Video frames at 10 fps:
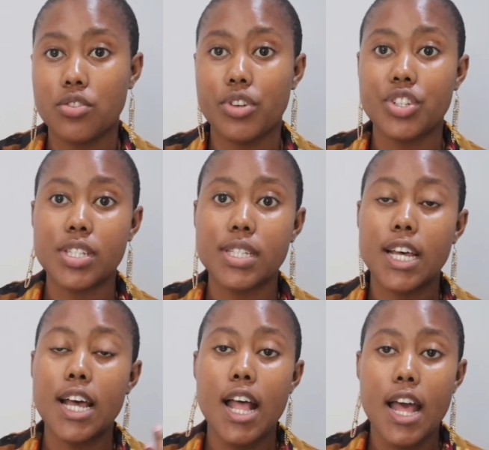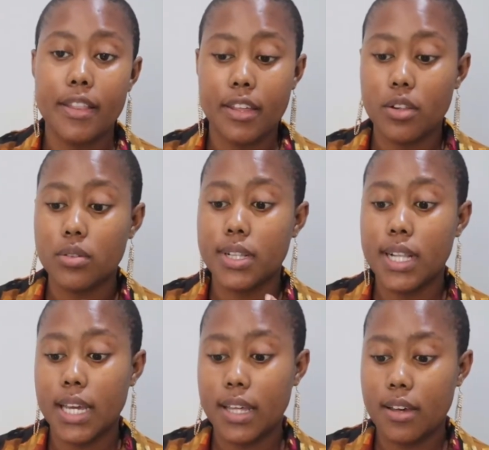to register, then they'll
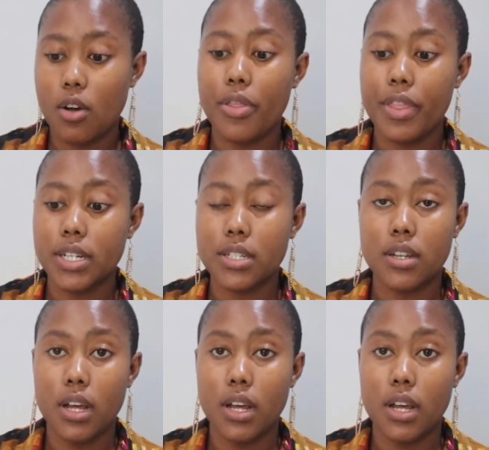click on that